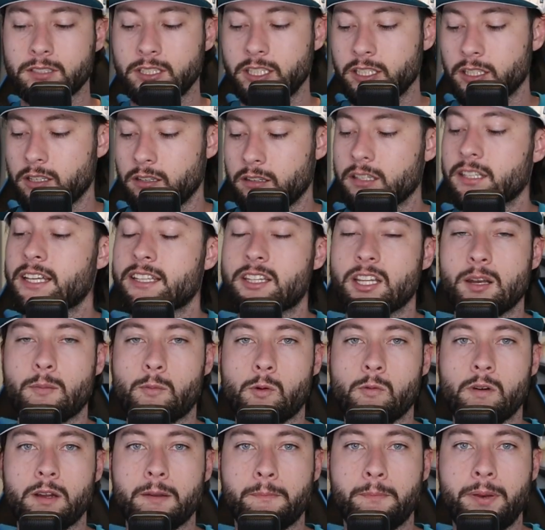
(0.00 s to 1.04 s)
you know, get the
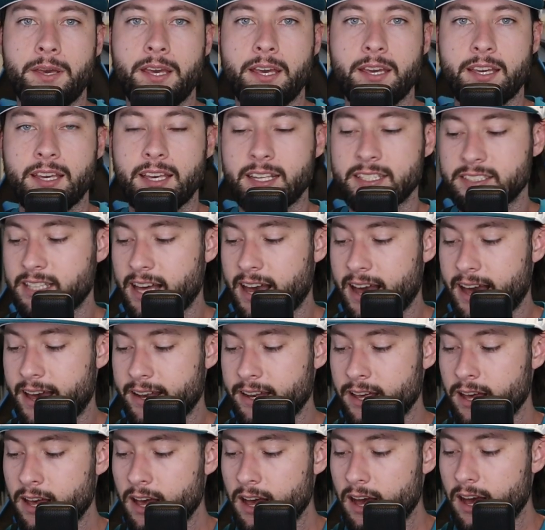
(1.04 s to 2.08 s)
number one pick is
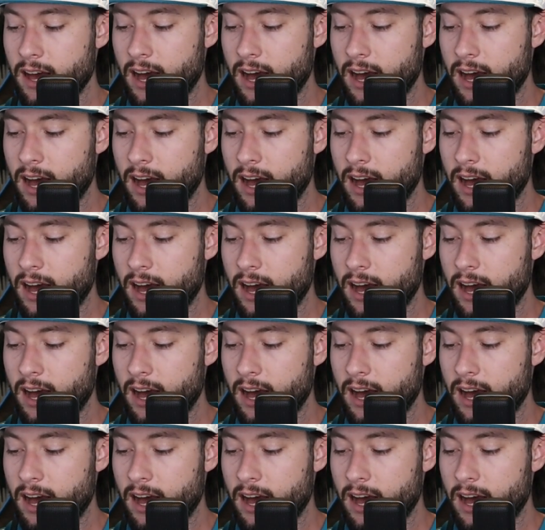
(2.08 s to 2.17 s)
that